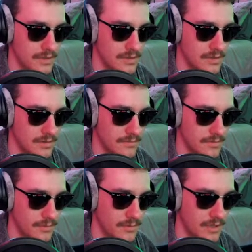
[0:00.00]
Aw,
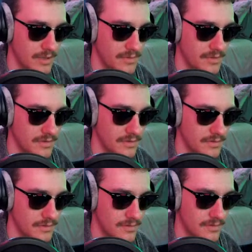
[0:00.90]
I wonder what happened to
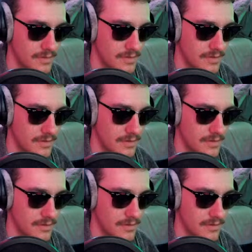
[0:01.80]

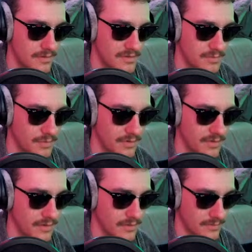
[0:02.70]
this poor
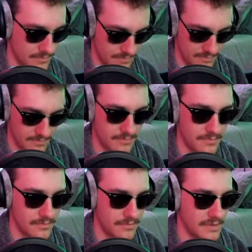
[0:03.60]
thing.
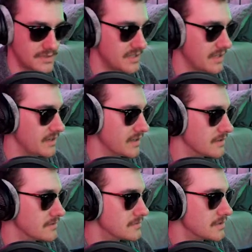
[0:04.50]
It's dead
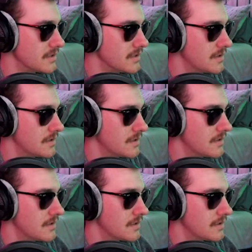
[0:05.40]
now.
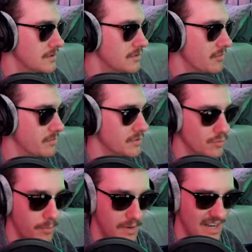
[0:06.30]
You have been
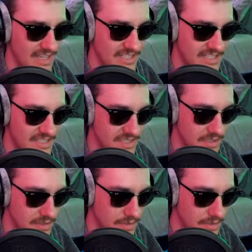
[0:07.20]
replaced.